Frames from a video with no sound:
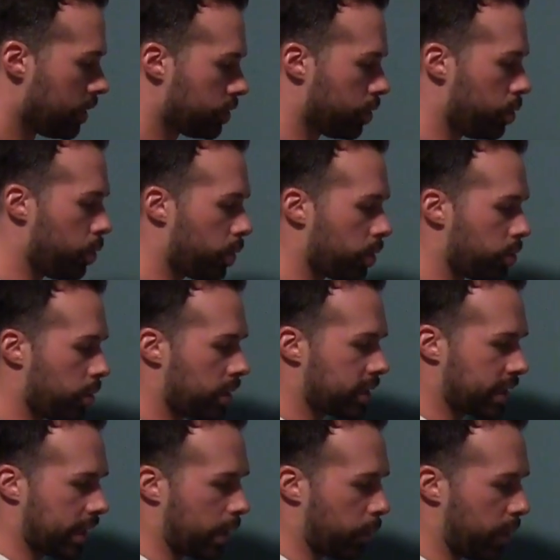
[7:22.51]
So you can do
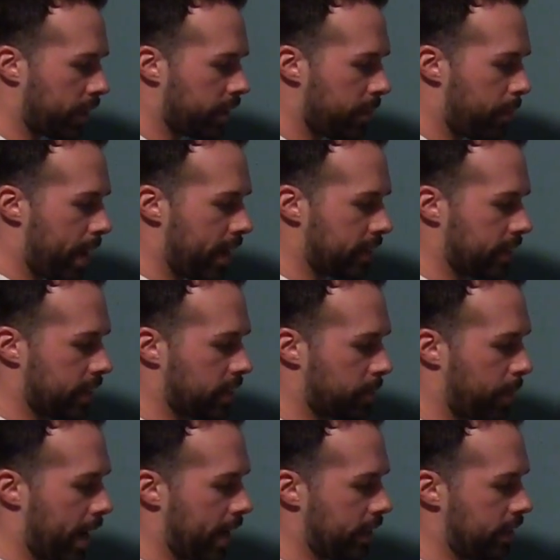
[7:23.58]
this on a weekly
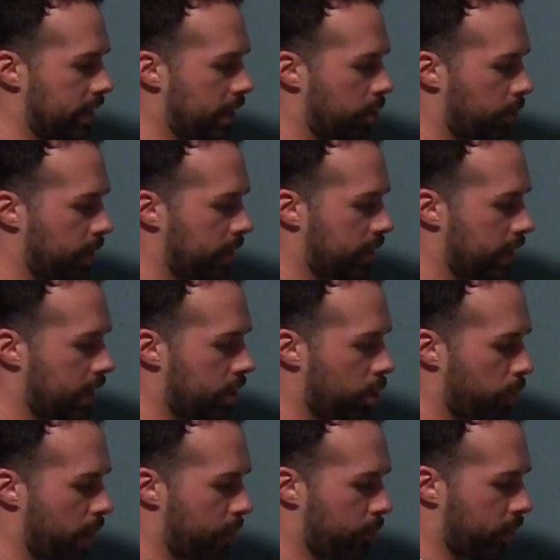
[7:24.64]
basis by decreasing
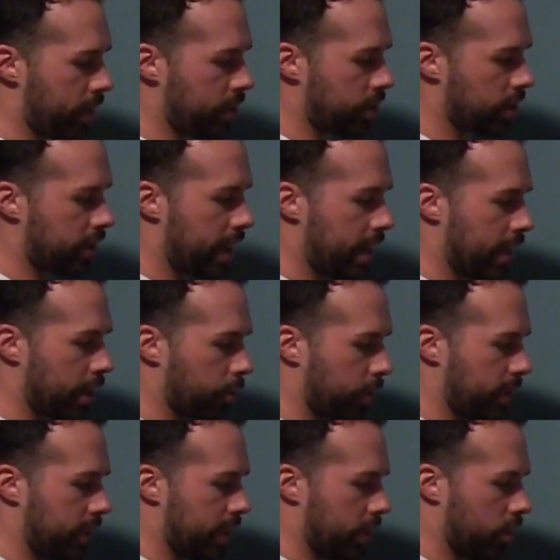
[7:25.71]
your rep ranges and
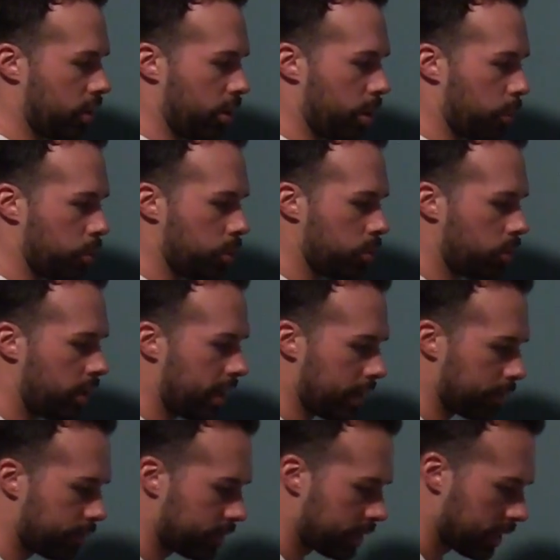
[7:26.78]
increasing the load you
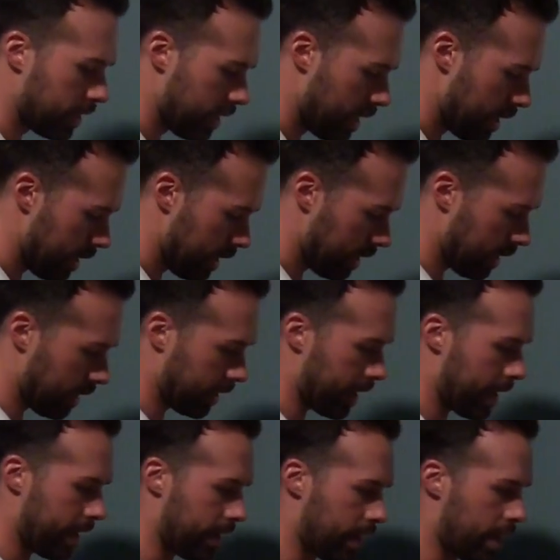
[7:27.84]
lift.
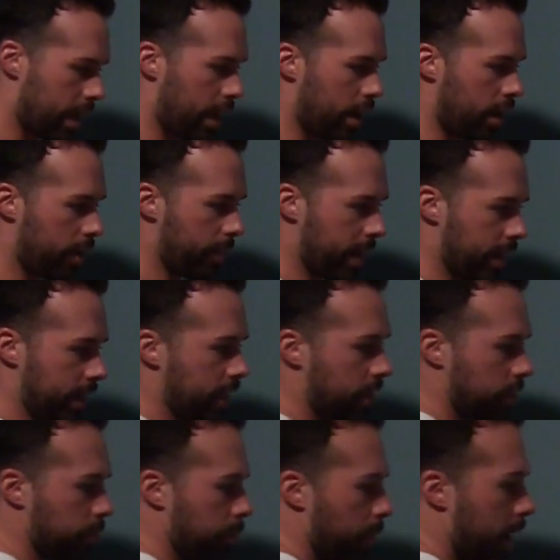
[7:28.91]
Again, in
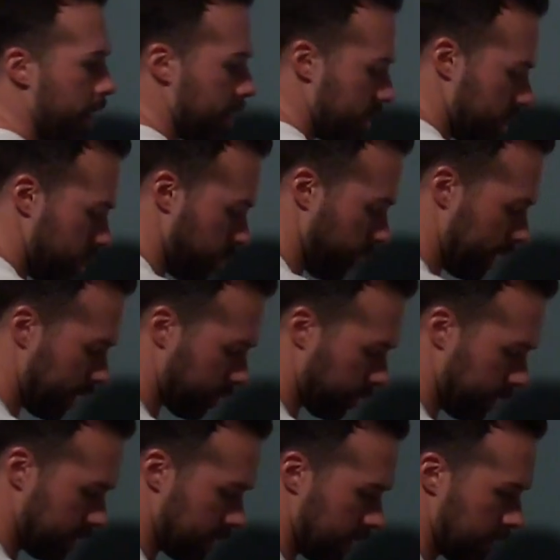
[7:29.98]
each month, you're
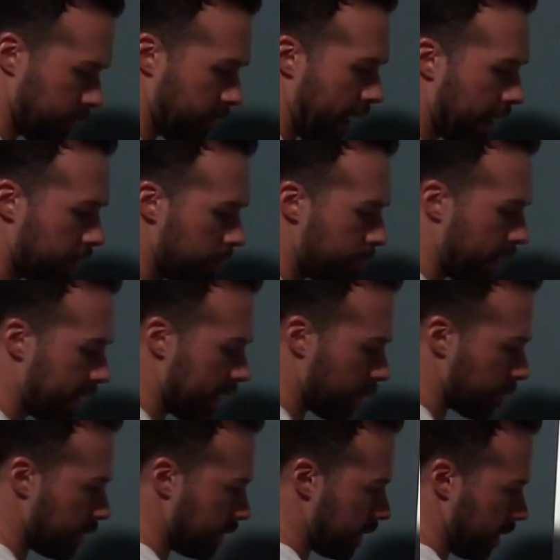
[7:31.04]
increasing volume by
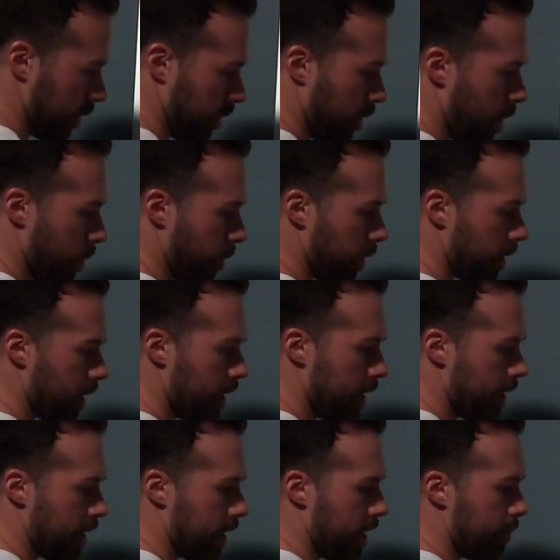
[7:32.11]
increasing the load.
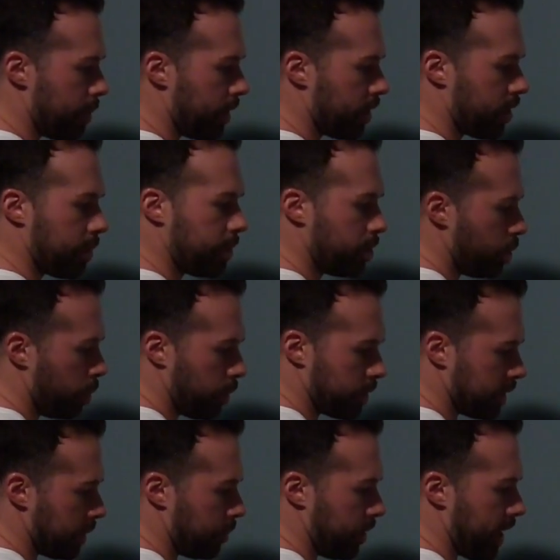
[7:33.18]
In month number 2, we're
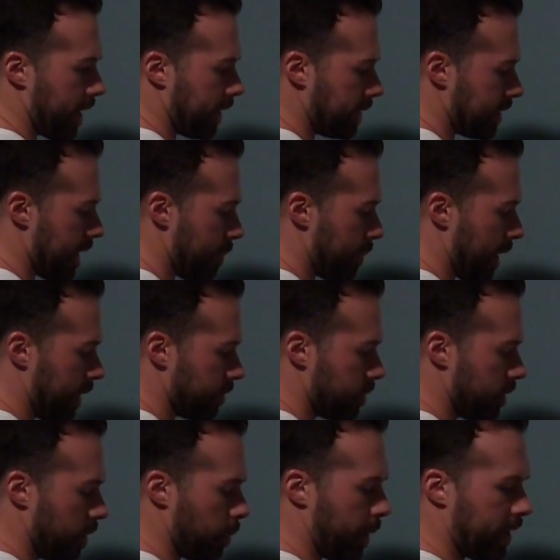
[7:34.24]
simply adding 10
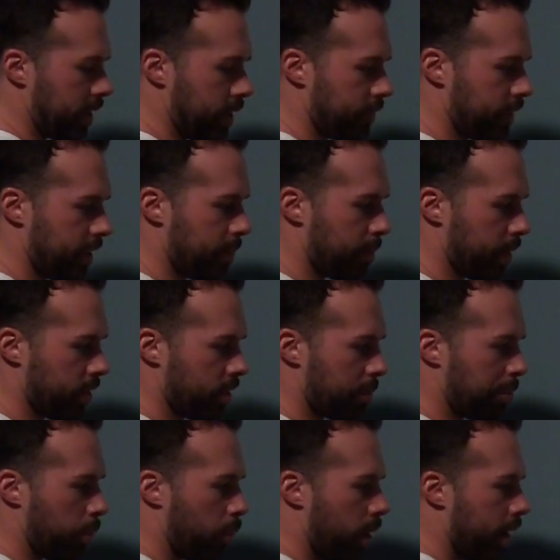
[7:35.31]
pounds to the weight lifted in month
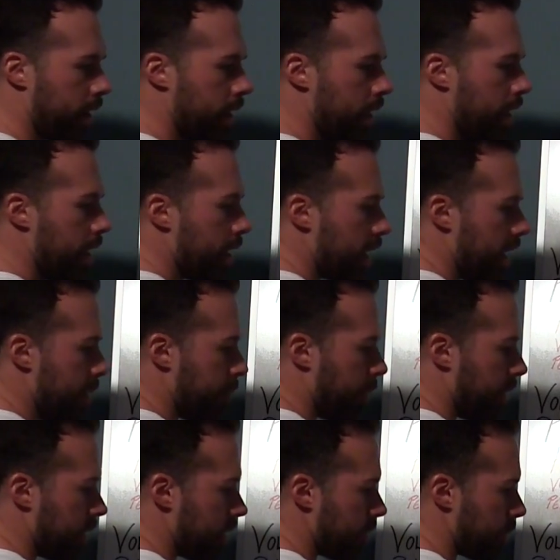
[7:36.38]
number 1. In
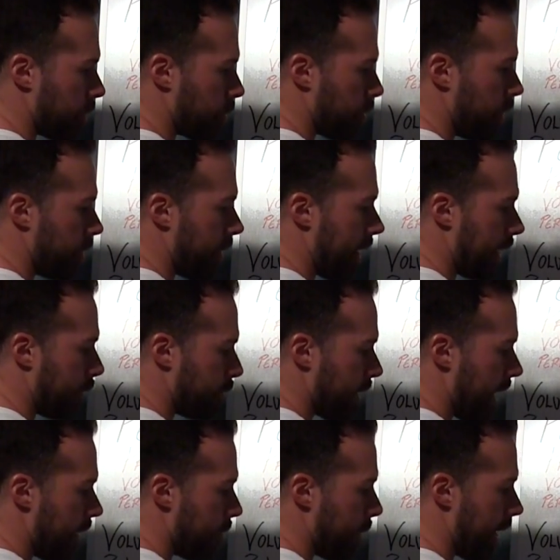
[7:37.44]
month number 3, you're adding
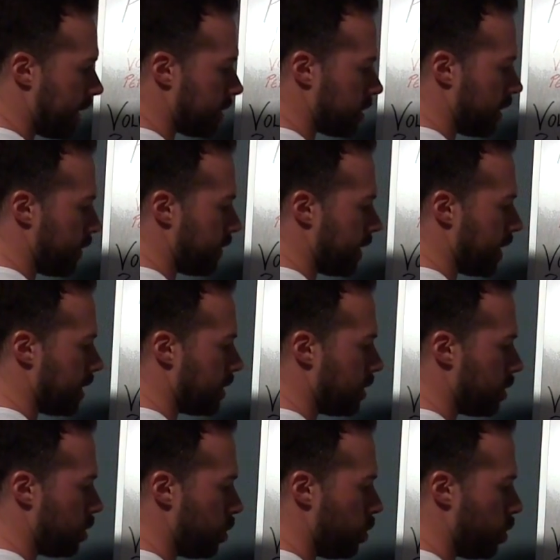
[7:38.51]
5 pounds
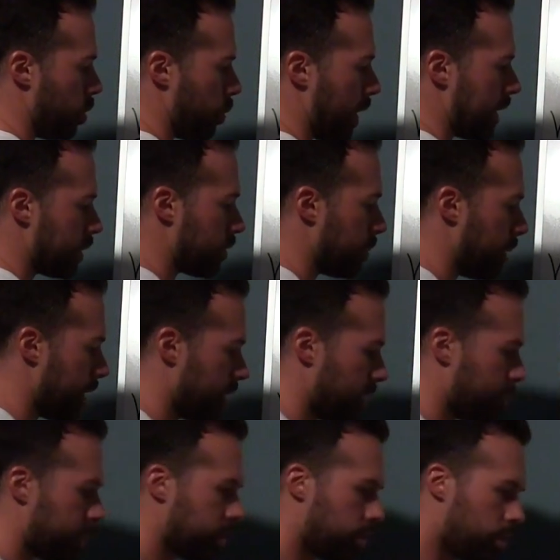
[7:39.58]
lifted to the weights from month
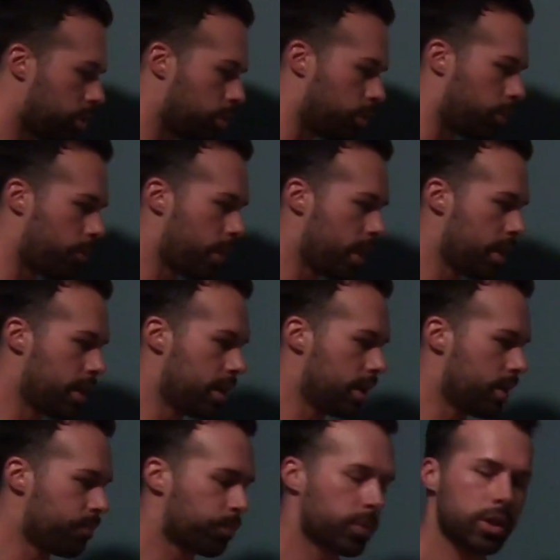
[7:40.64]
number
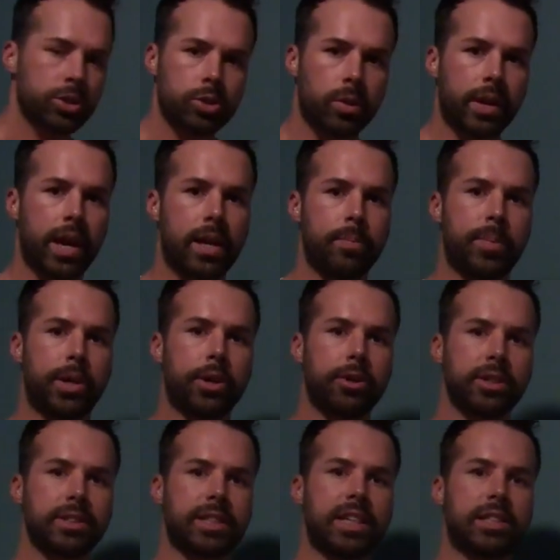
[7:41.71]
2. So again,
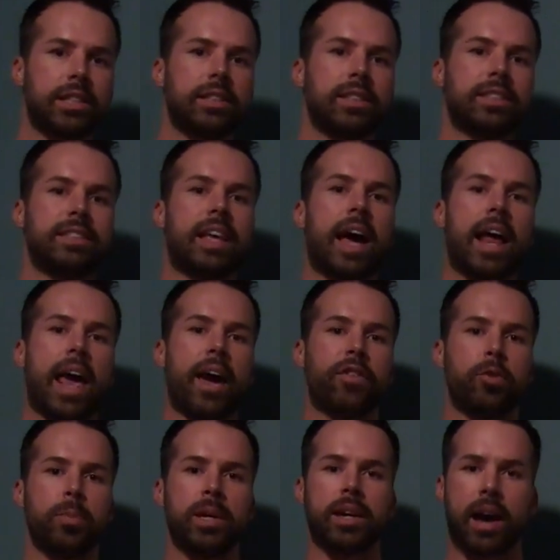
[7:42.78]
periodization does not
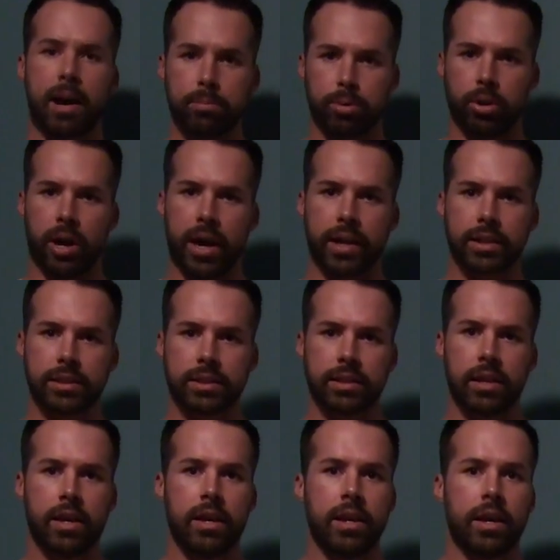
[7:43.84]
have to be
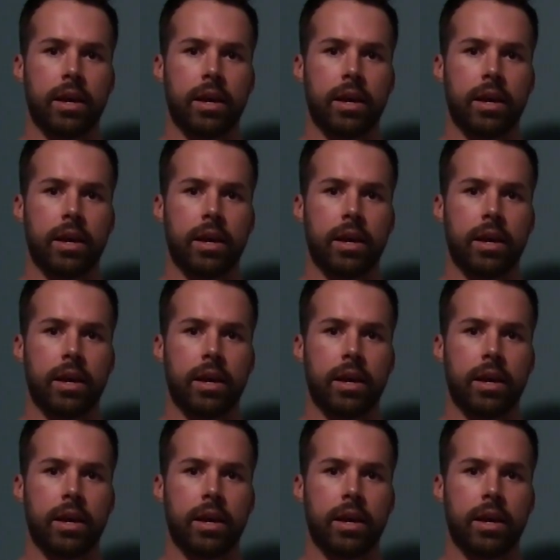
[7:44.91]
complex.